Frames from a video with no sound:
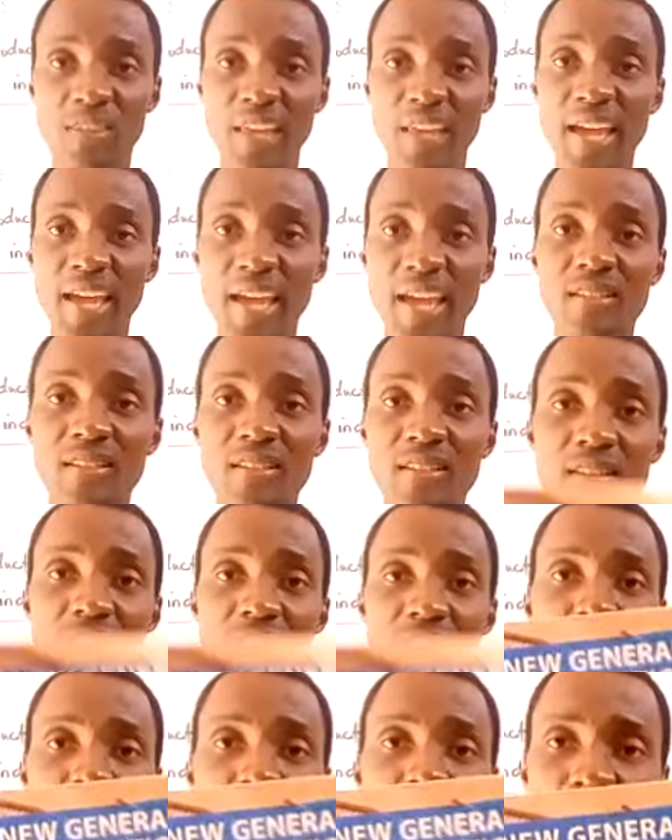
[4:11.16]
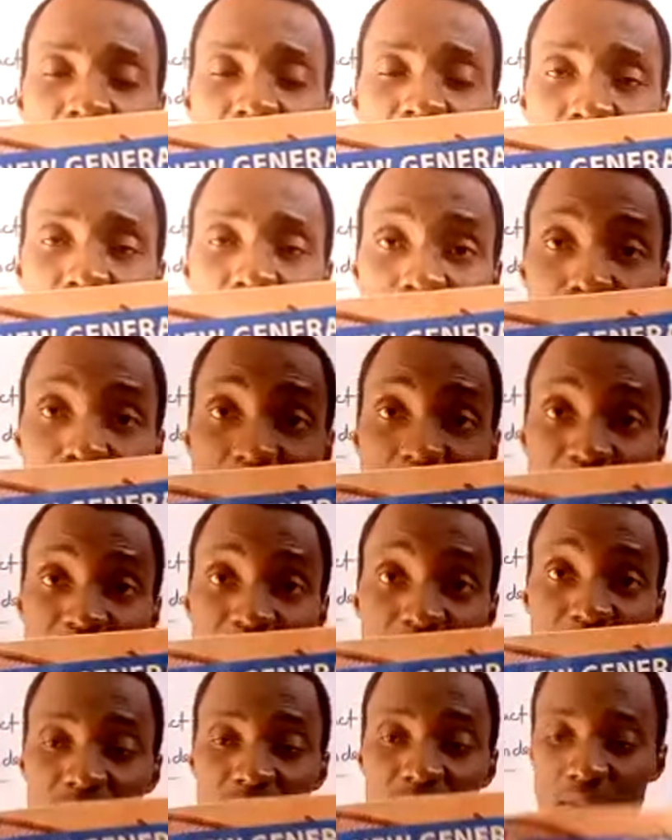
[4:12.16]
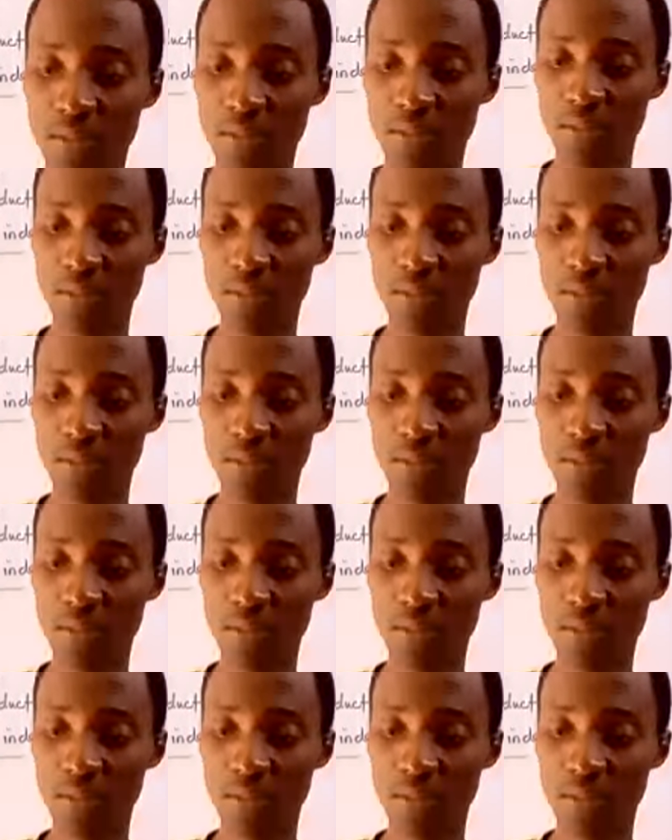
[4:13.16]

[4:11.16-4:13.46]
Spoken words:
text, the New General Mathematics,